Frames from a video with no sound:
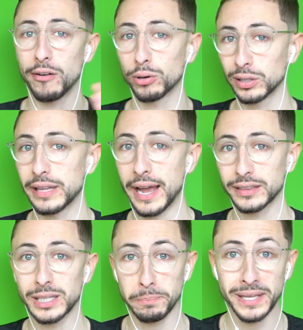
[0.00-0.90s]
will
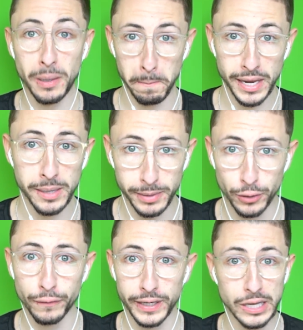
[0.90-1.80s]
gladly be a meme in your
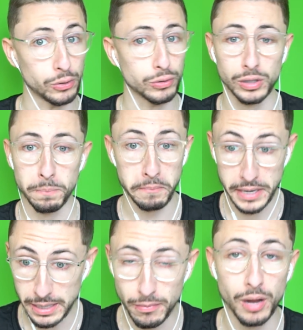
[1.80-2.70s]
video. You can
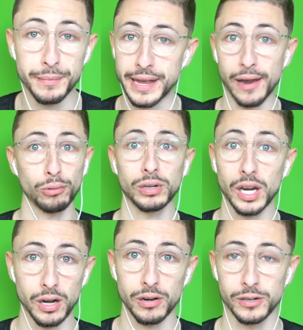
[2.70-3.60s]
meme on me. I don't
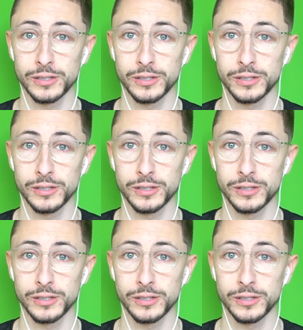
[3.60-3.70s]
care.